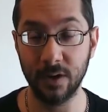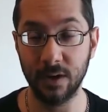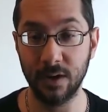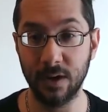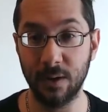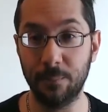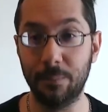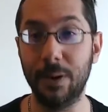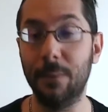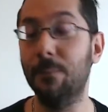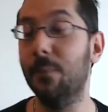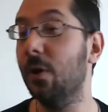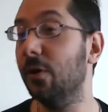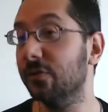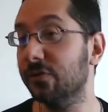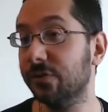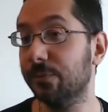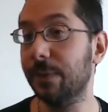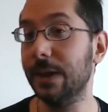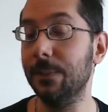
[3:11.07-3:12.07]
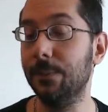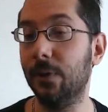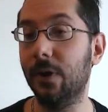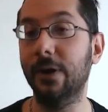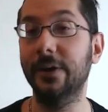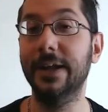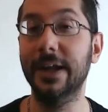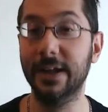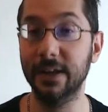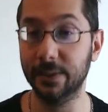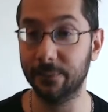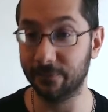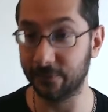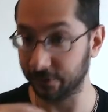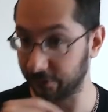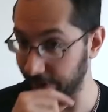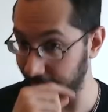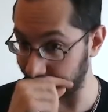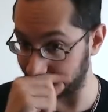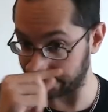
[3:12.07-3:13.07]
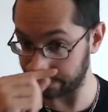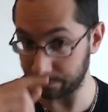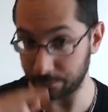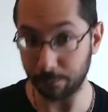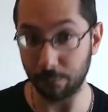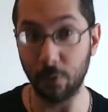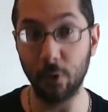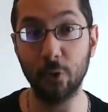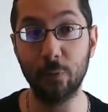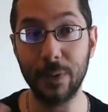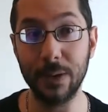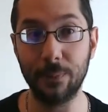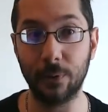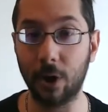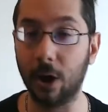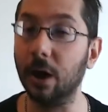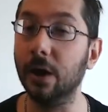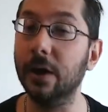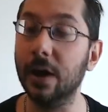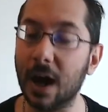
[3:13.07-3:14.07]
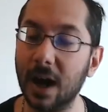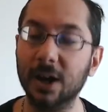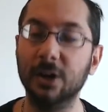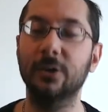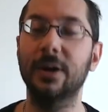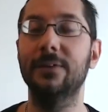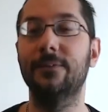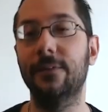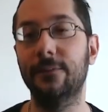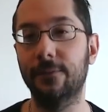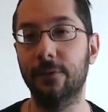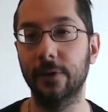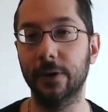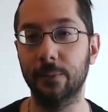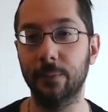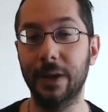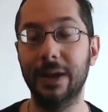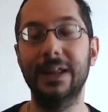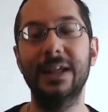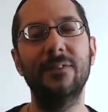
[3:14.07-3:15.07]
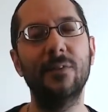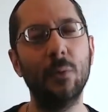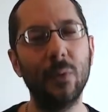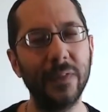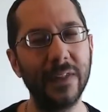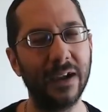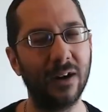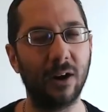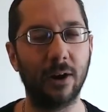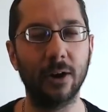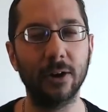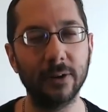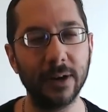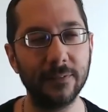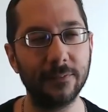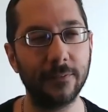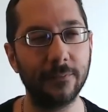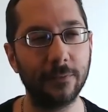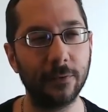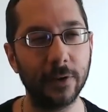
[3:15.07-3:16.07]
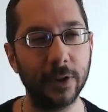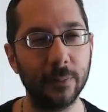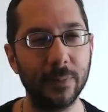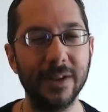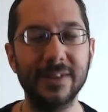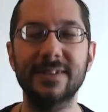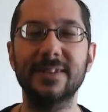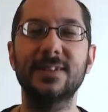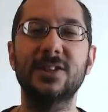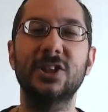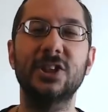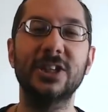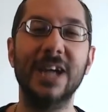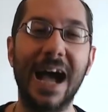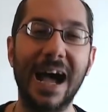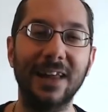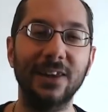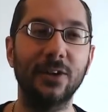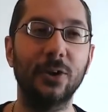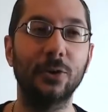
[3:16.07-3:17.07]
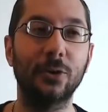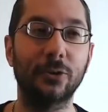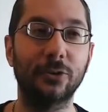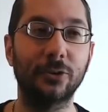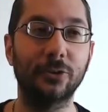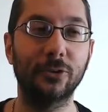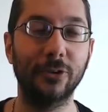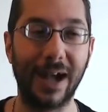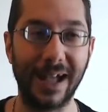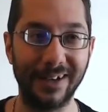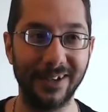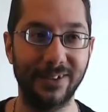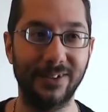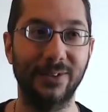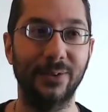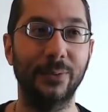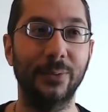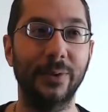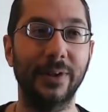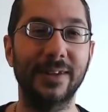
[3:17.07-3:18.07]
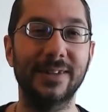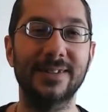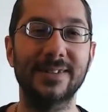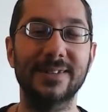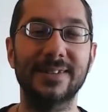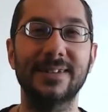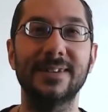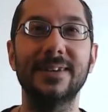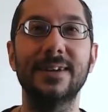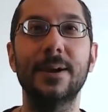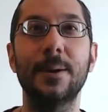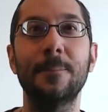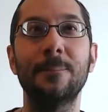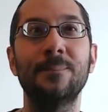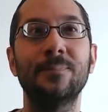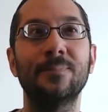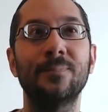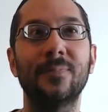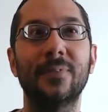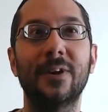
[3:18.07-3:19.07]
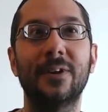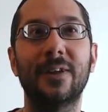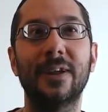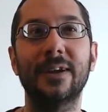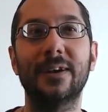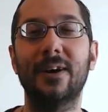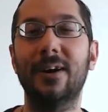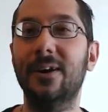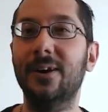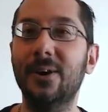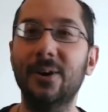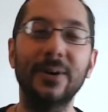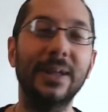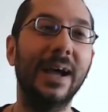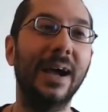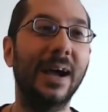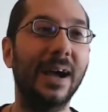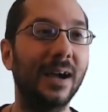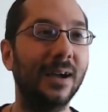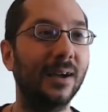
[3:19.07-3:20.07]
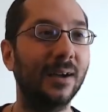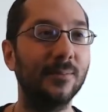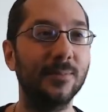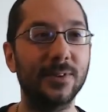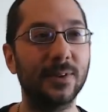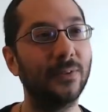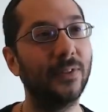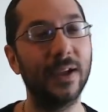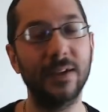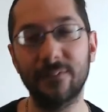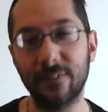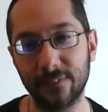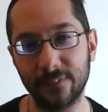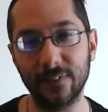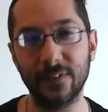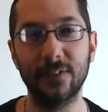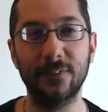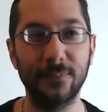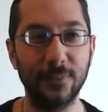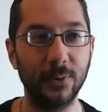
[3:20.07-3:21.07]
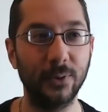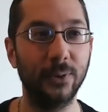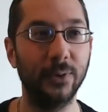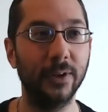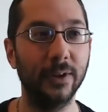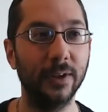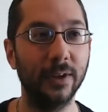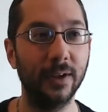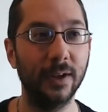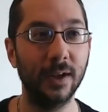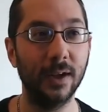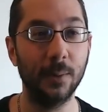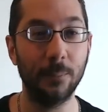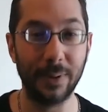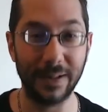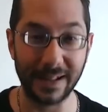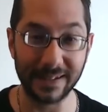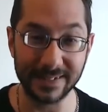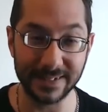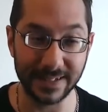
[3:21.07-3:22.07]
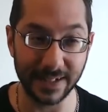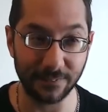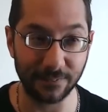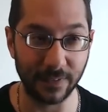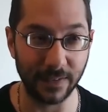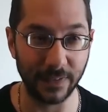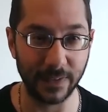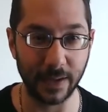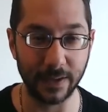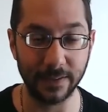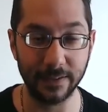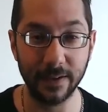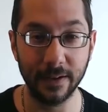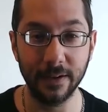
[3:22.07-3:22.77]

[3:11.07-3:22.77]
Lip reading: but most people are taking them for granted. Most people are not grateful for them. And even when they are grateful for them, it's a shallow gratitude. They're like, oh yeah, I'm so thankful for this food. But that's different than,